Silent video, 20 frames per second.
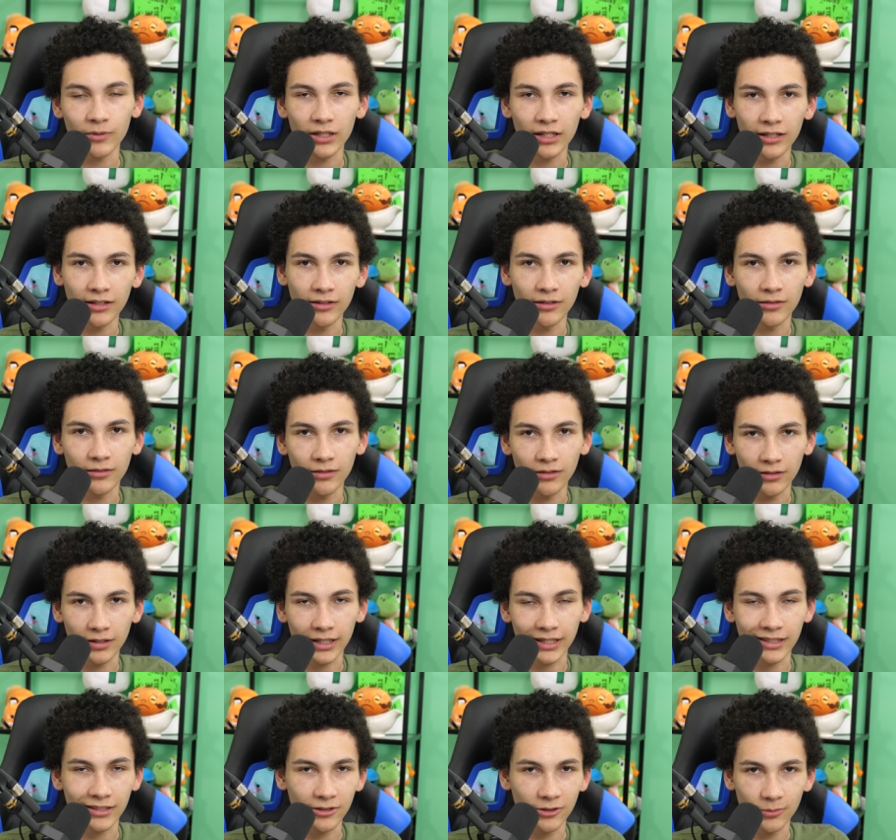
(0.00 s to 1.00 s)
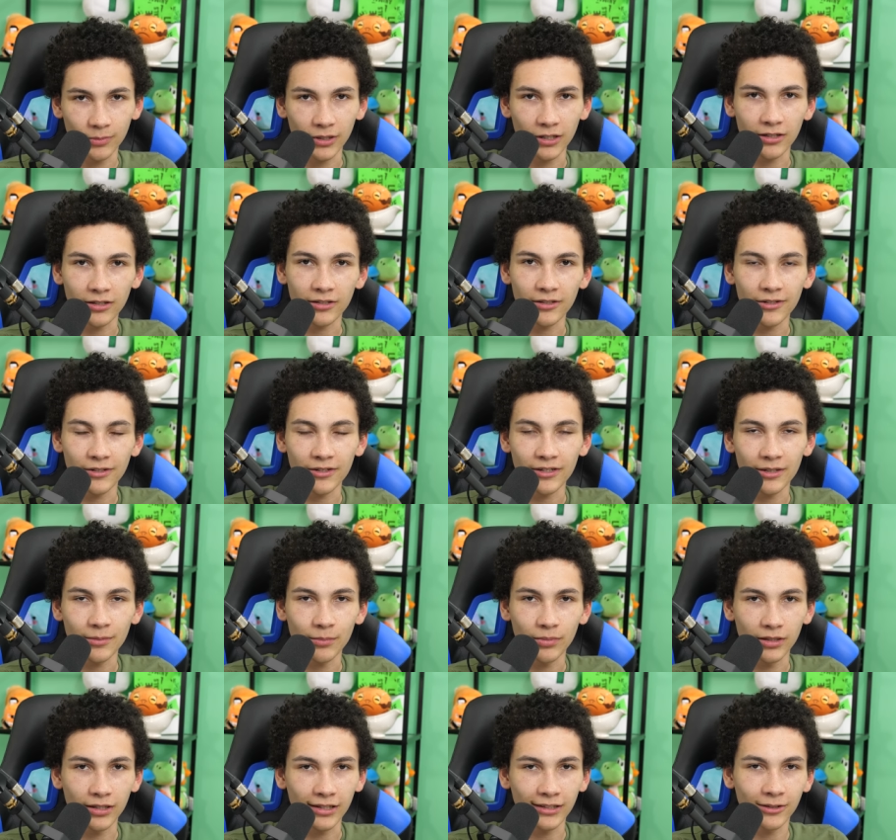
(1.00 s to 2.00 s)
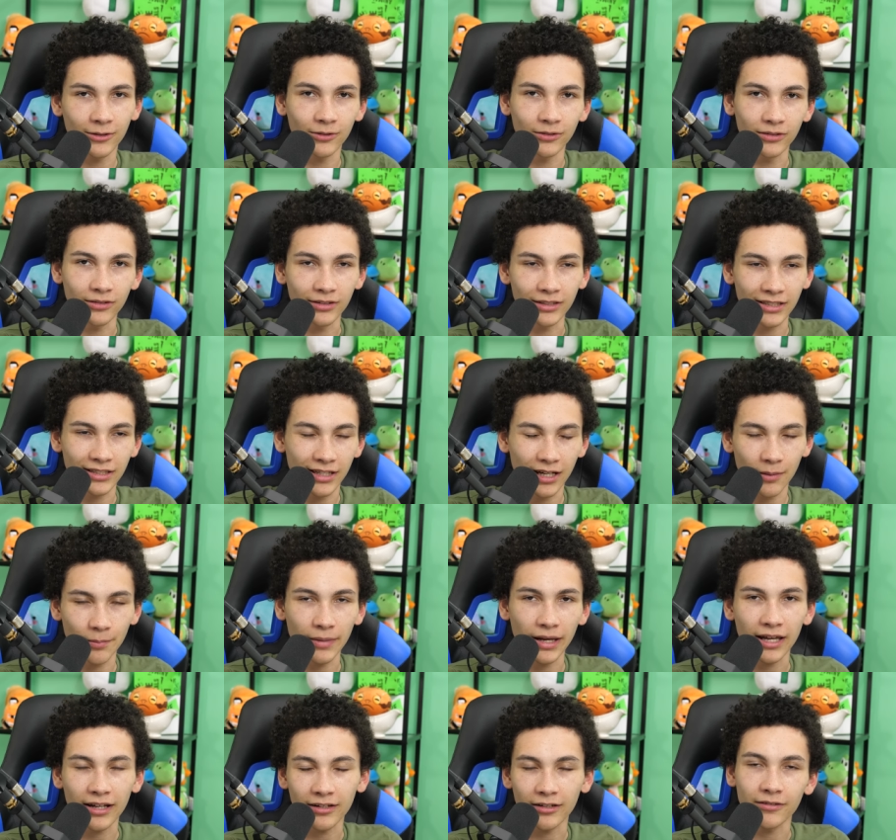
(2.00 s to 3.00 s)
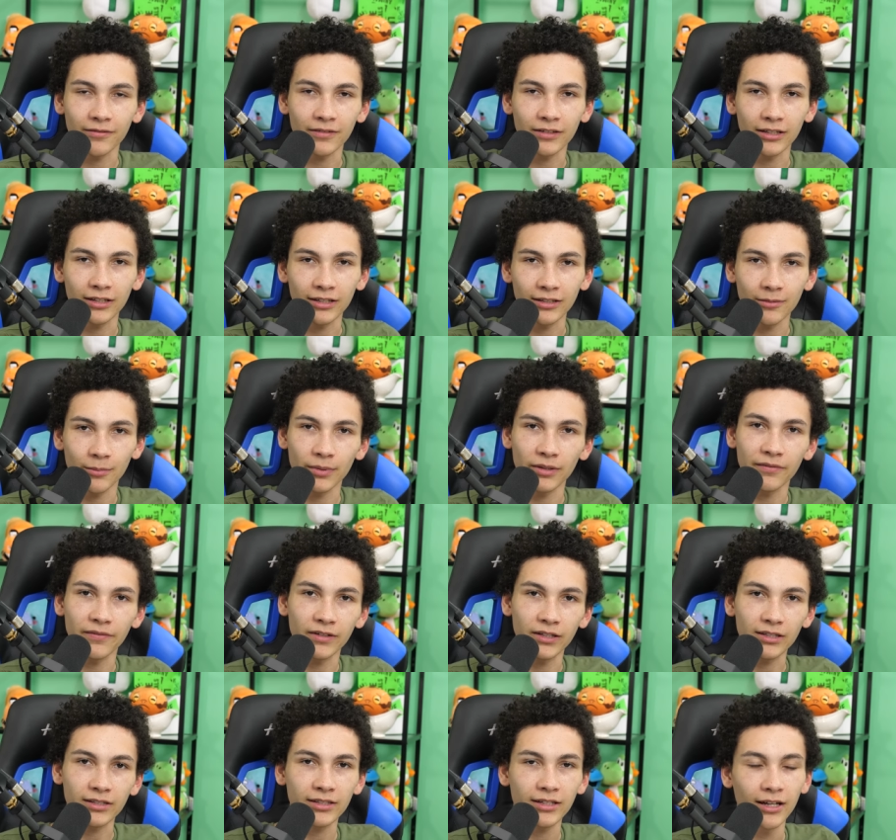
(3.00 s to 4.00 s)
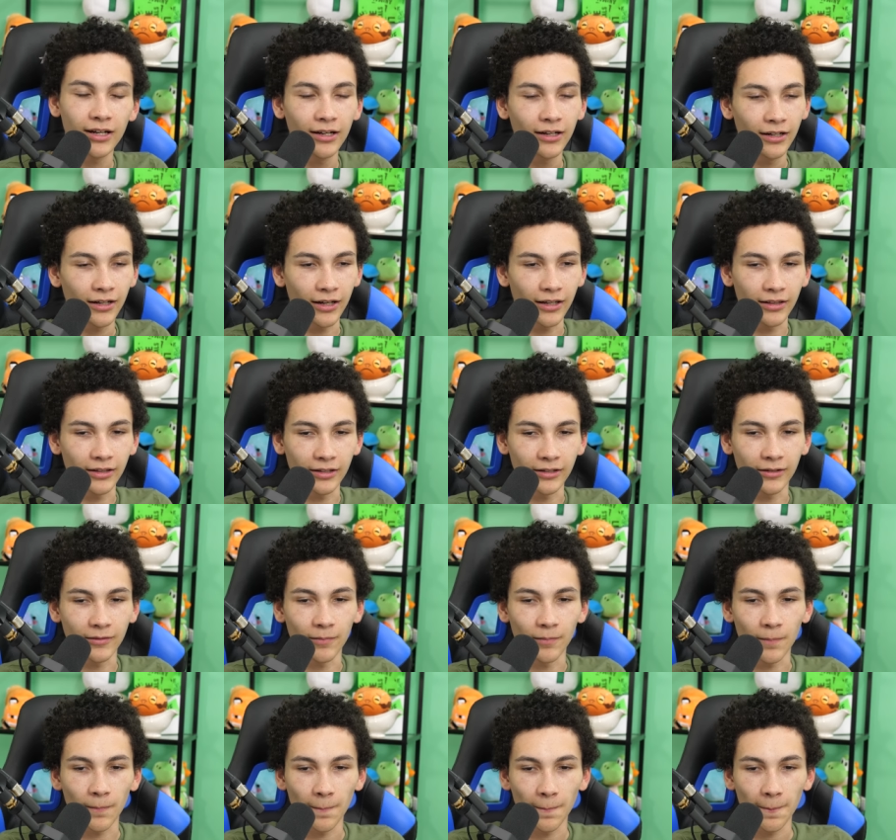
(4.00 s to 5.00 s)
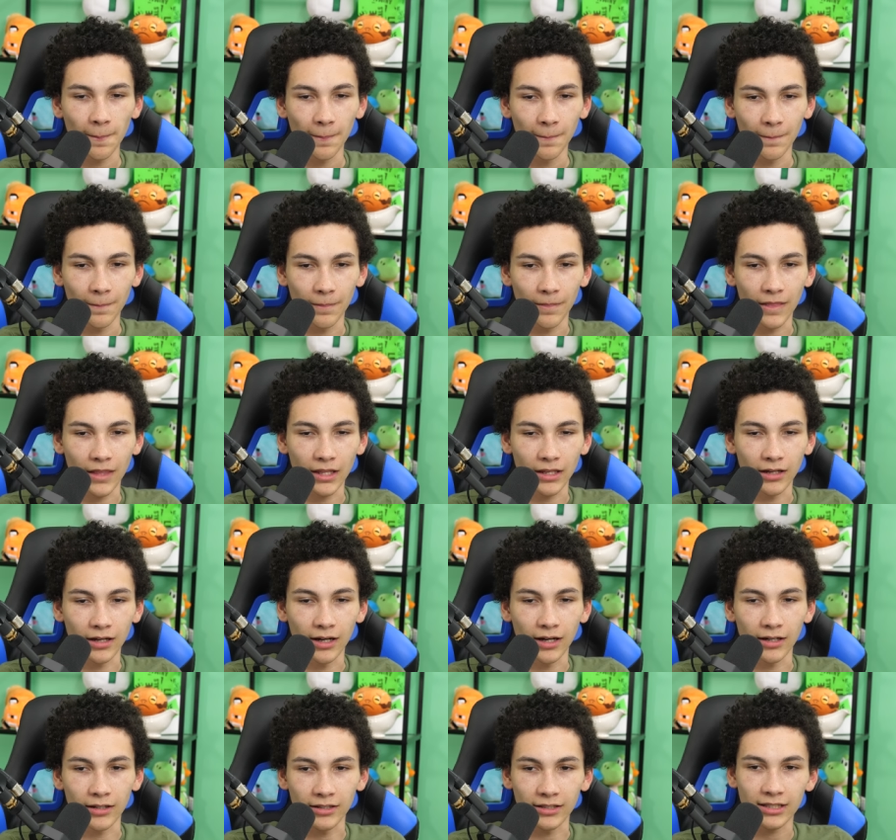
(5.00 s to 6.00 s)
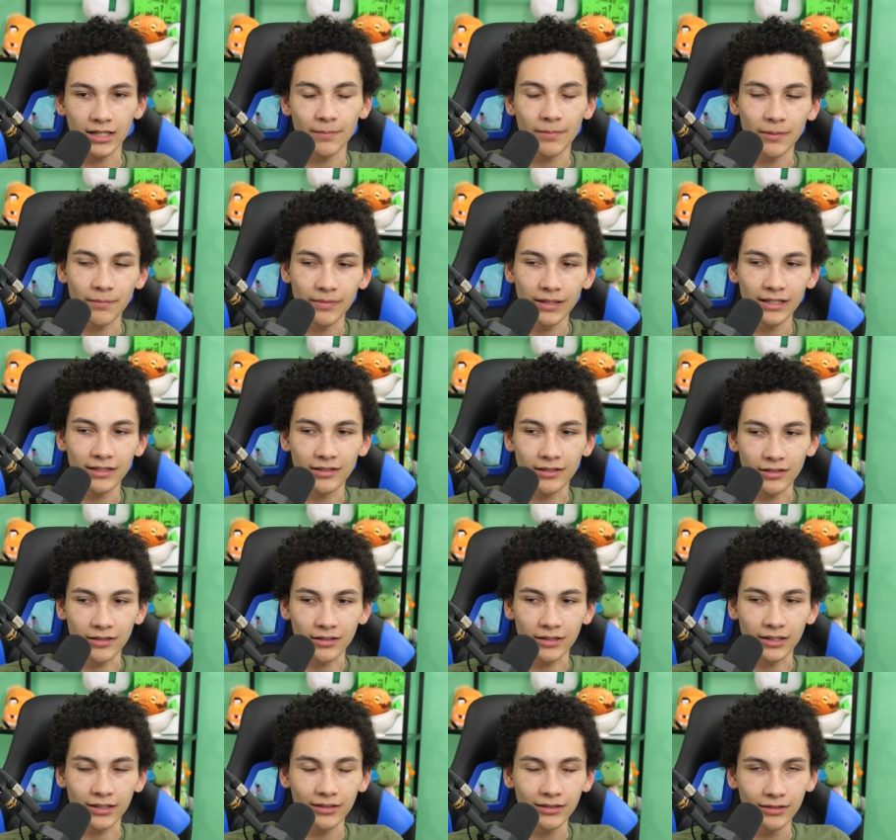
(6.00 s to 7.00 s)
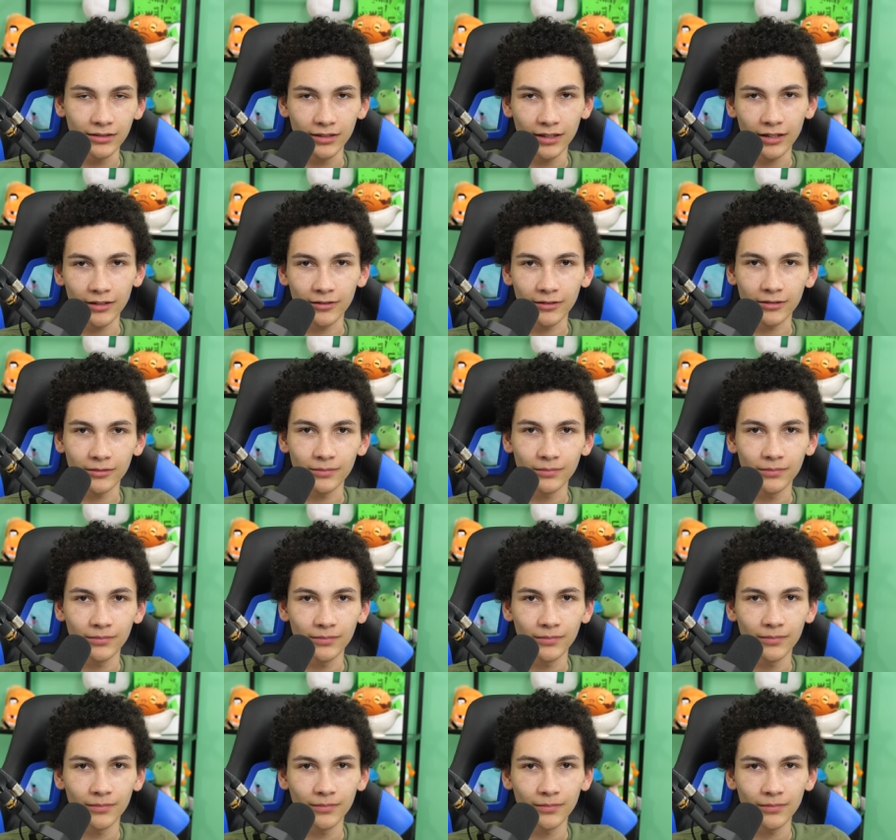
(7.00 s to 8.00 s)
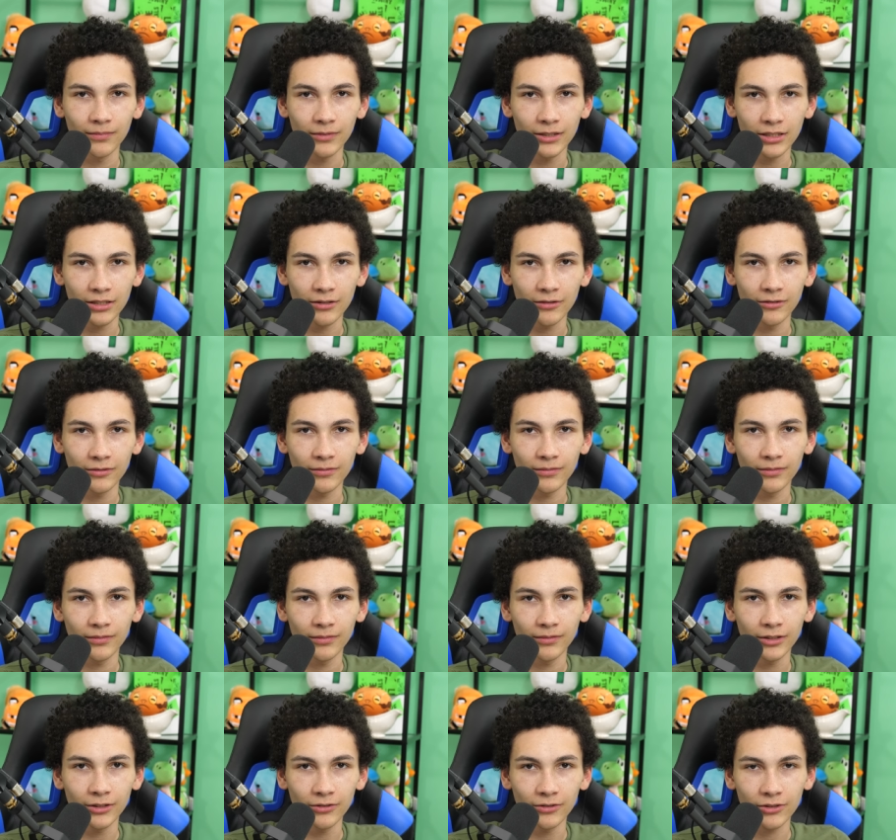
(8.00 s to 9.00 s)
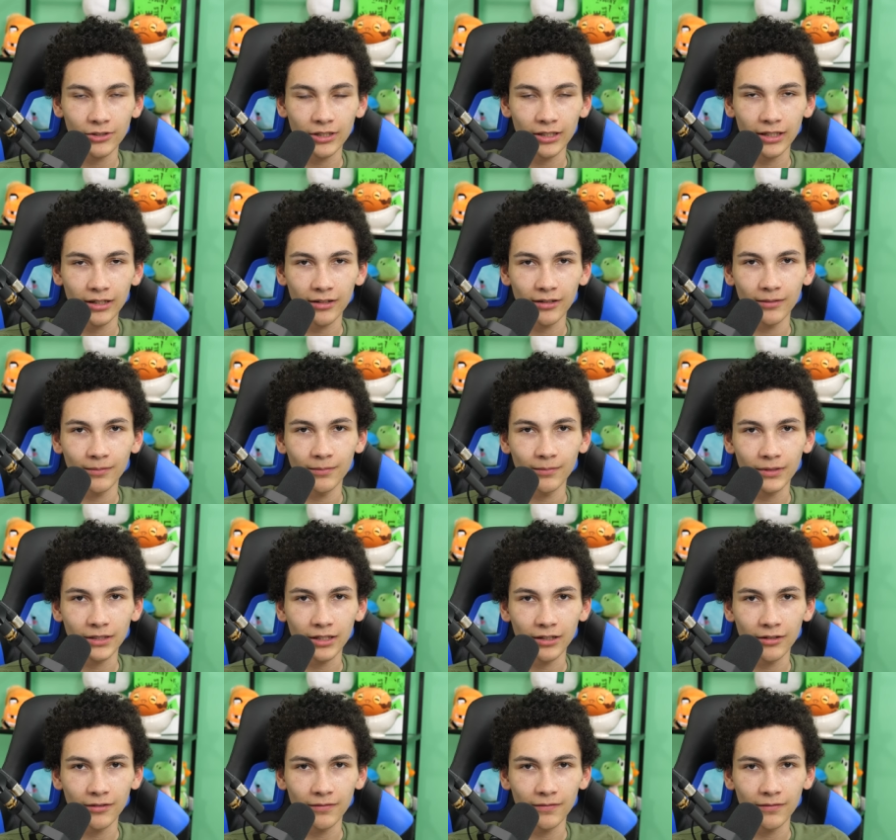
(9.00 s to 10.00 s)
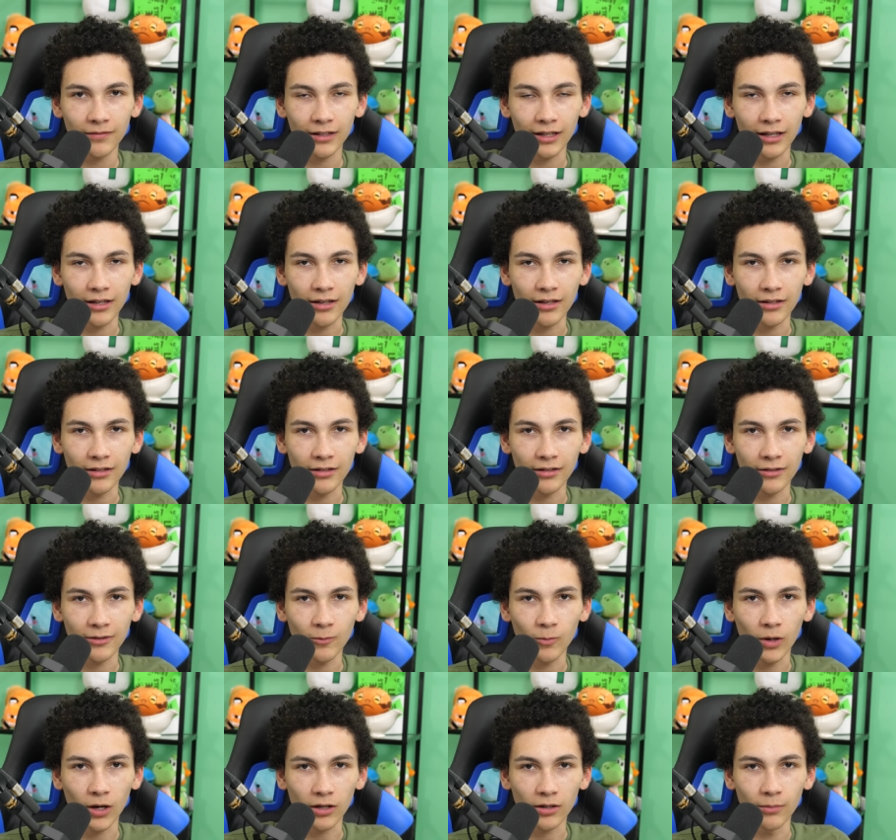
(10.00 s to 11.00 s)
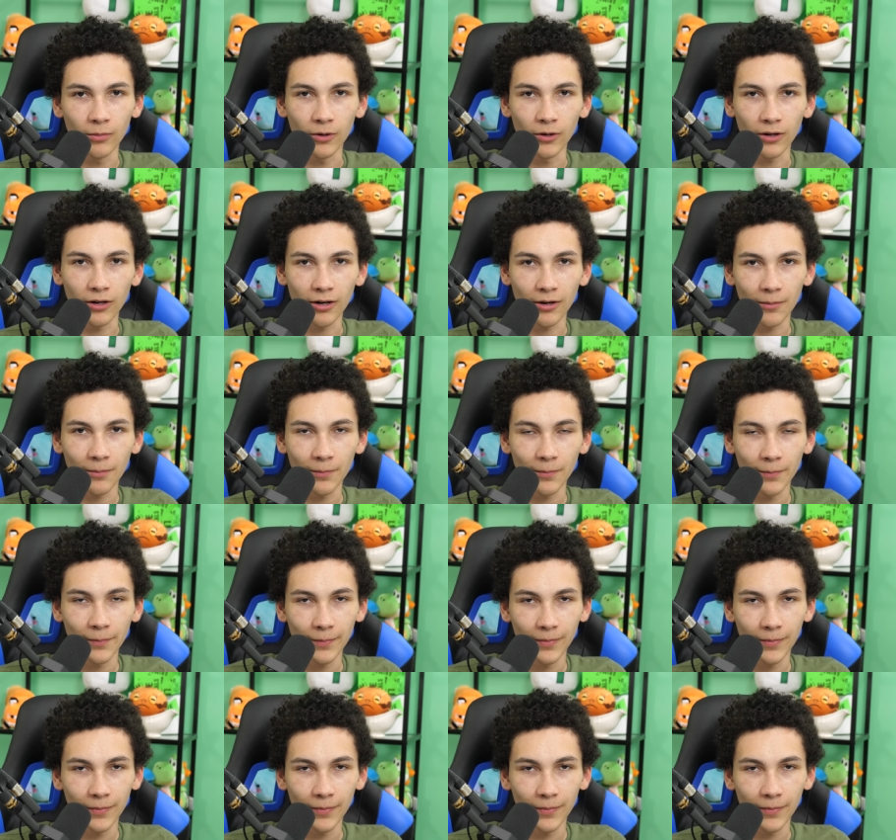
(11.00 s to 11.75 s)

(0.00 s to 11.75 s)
would need, I guess, open heart surgery, but it's not bad enough to need to be fixed. And then the skipping beats is like, I don't know. Just don't drink stuff and walk more.